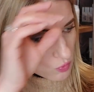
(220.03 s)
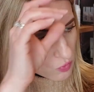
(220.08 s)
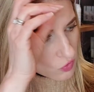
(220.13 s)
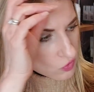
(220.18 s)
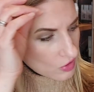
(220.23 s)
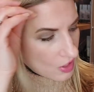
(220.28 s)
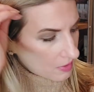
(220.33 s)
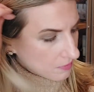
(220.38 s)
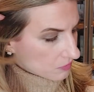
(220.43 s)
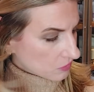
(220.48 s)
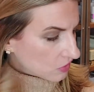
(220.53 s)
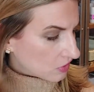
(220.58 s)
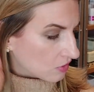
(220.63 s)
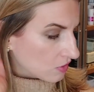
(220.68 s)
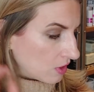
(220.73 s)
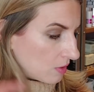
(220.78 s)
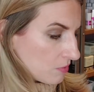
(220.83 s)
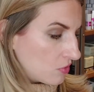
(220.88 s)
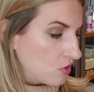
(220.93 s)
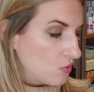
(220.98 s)
Some
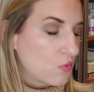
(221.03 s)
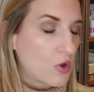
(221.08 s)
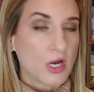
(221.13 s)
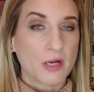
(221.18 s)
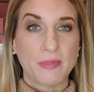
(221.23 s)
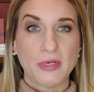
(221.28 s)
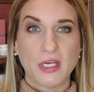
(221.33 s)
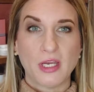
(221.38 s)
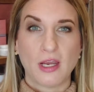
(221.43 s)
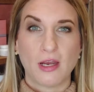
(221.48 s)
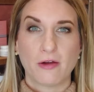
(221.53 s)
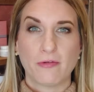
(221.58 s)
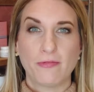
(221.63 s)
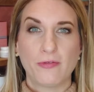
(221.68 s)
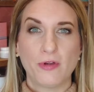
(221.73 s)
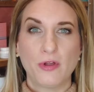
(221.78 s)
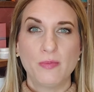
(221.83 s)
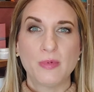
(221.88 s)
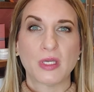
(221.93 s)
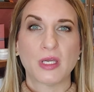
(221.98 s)
serums you want to be
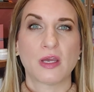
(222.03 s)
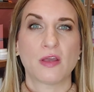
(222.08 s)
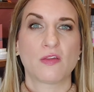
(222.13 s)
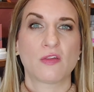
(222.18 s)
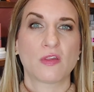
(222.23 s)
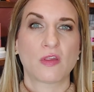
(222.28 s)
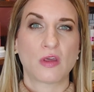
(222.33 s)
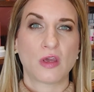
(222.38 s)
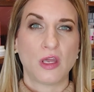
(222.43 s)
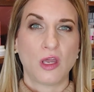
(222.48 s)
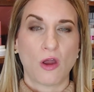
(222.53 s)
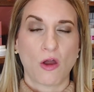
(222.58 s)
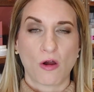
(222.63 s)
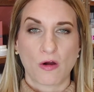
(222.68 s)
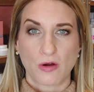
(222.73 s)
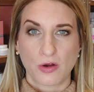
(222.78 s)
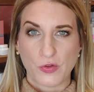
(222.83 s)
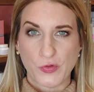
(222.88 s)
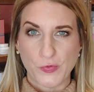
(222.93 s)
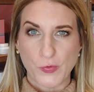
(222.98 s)
careful because they
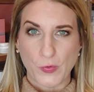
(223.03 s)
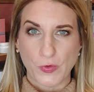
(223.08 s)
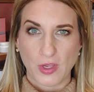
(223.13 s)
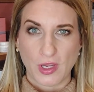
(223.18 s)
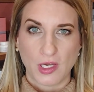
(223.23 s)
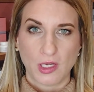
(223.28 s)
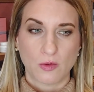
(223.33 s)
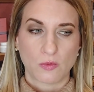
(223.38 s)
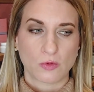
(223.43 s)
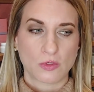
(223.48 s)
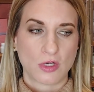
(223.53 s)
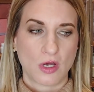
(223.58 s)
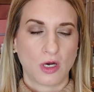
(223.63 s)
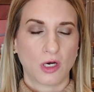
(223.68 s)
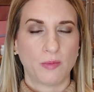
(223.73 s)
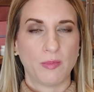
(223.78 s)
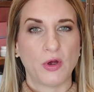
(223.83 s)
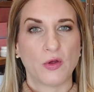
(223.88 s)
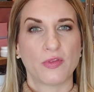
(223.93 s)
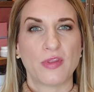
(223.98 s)
are exfoliating. We'll talk
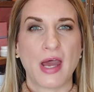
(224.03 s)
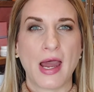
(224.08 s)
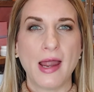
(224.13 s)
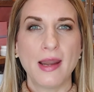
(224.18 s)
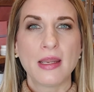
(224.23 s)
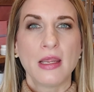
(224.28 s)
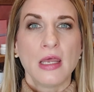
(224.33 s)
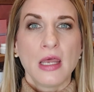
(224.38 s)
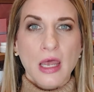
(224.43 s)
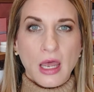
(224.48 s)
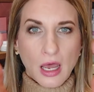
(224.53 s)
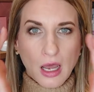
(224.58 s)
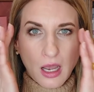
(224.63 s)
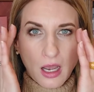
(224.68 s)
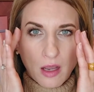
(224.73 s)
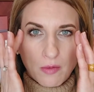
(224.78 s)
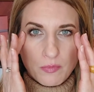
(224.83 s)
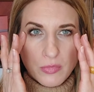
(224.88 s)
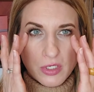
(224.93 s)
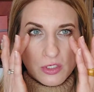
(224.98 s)
about that
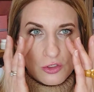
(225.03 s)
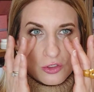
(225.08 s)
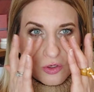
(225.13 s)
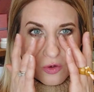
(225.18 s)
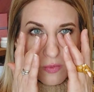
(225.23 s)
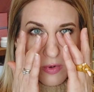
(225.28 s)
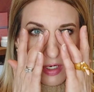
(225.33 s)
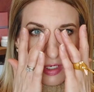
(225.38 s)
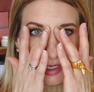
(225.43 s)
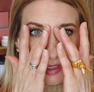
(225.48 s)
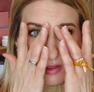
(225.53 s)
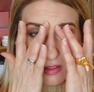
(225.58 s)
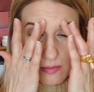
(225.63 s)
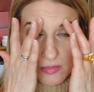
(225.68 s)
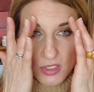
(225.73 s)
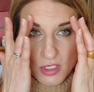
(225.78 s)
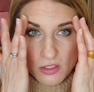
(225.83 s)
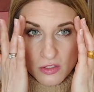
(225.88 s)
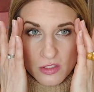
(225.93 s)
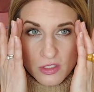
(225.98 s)
because you don't want to get
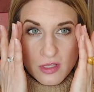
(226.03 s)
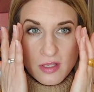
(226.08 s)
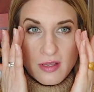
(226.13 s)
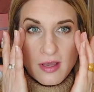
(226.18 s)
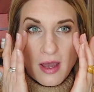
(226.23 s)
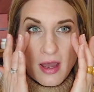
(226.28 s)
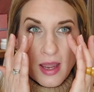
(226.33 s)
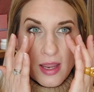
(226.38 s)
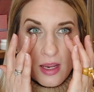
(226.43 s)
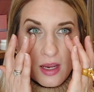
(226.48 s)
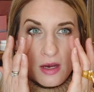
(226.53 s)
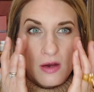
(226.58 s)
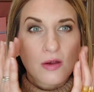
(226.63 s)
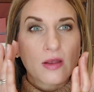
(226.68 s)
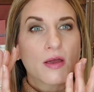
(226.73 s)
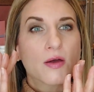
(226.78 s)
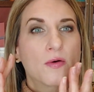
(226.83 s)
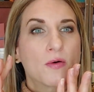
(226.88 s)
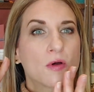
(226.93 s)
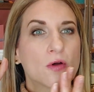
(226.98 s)
them into the eye
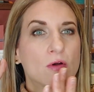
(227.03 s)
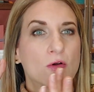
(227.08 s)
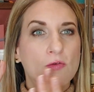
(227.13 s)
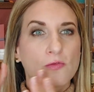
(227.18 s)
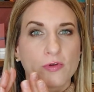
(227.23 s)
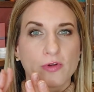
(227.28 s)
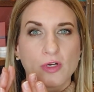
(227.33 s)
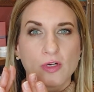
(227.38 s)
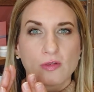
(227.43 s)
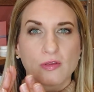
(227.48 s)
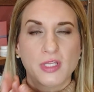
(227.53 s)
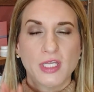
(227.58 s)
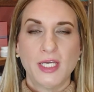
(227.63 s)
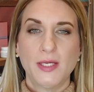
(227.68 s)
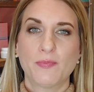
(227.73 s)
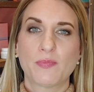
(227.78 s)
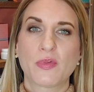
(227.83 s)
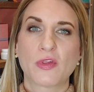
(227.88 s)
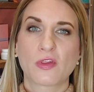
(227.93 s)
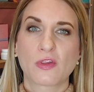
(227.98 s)
area or over your
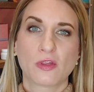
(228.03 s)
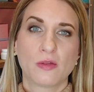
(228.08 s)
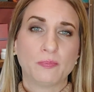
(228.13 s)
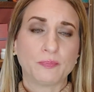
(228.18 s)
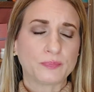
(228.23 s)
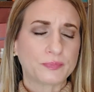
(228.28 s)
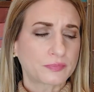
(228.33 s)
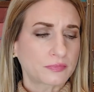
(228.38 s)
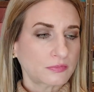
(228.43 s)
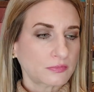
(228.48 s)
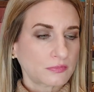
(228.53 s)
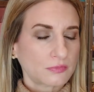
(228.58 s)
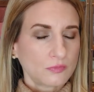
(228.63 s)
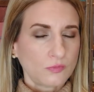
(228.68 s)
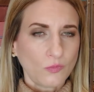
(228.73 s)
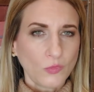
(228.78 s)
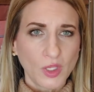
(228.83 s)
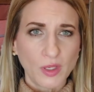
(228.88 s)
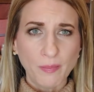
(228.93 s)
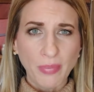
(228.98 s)
lips.
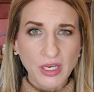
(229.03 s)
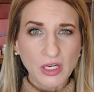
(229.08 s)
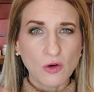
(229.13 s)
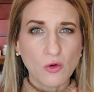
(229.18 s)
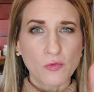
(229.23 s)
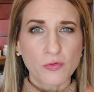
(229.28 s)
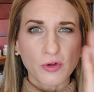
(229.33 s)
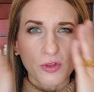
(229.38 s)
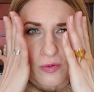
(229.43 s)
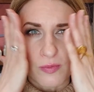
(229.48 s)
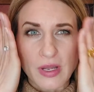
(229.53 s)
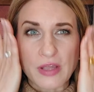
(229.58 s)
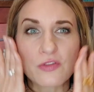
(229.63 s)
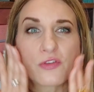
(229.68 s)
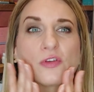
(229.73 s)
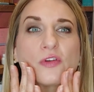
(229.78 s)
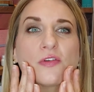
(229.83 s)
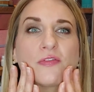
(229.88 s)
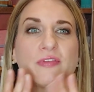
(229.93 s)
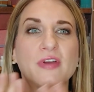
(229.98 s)
But over the rest
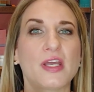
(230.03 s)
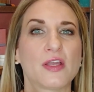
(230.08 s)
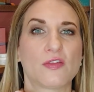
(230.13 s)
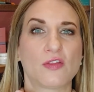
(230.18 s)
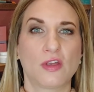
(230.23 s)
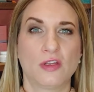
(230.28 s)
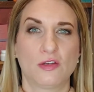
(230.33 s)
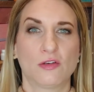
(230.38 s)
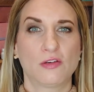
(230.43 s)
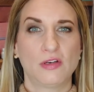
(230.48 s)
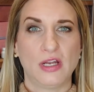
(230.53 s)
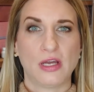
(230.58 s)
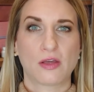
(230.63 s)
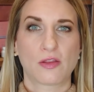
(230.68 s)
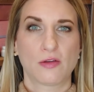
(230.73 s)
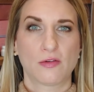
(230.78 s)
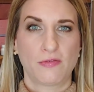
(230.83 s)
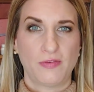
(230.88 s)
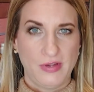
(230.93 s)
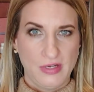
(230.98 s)
of your face and your neck,
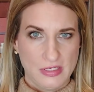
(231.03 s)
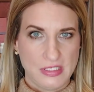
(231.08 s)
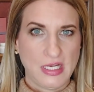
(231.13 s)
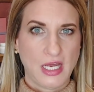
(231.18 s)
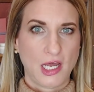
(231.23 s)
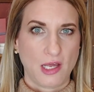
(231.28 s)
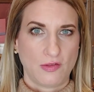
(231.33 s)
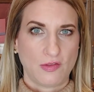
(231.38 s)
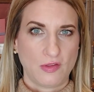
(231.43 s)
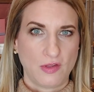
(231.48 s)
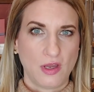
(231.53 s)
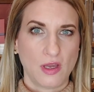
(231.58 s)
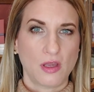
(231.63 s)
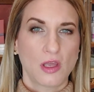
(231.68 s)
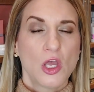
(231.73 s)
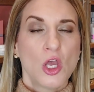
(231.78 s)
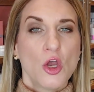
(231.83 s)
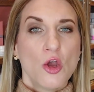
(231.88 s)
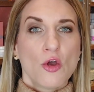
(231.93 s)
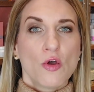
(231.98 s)
they're fantastic
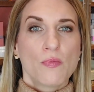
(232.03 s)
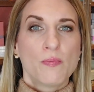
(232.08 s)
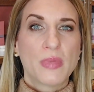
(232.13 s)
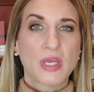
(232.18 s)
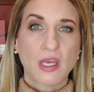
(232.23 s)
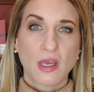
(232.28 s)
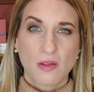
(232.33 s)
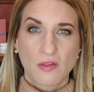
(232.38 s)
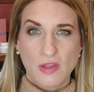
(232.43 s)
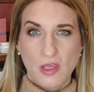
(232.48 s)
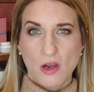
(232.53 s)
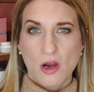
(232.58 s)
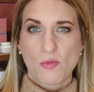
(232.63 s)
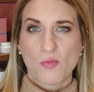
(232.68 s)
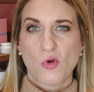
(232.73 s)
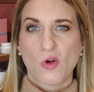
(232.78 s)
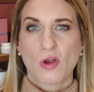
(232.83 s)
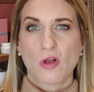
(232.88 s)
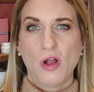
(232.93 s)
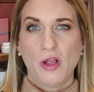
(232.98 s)
because they are
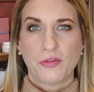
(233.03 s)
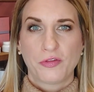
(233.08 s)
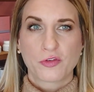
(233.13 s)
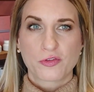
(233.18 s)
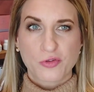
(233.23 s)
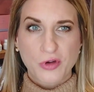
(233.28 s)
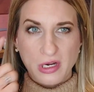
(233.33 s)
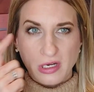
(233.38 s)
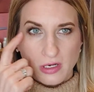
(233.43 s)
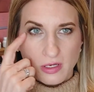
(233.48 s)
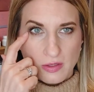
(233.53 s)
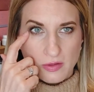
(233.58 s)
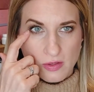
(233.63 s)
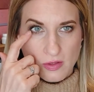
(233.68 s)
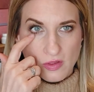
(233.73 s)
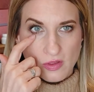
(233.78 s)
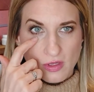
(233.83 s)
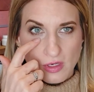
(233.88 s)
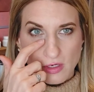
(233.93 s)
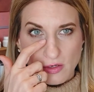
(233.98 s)
more concentrated, and the
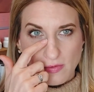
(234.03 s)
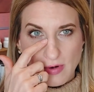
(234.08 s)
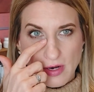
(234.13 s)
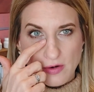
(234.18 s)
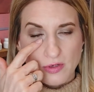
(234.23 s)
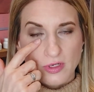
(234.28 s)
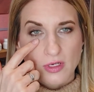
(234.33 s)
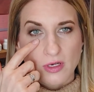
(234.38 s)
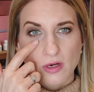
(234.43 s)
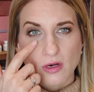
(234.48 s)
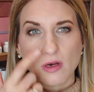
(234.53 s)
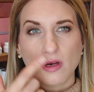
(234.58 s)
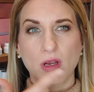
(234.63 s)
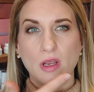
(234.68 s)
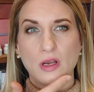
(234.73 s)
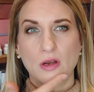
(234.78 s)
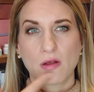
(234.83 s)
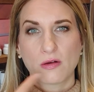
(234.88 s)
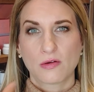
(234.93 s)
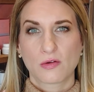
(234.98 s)
skin around here
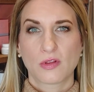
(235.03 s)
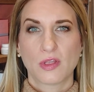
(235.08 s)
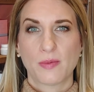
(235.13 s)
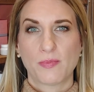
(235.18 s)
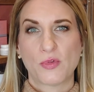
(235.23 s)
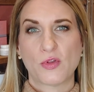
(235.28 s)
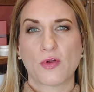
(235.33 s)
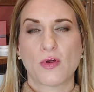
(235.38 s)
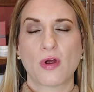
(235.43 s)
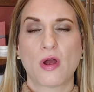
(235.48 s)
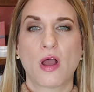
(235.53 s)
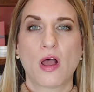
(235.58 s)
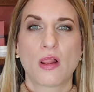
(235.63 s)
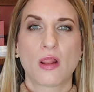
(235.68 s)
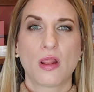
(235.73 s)
and on your lips are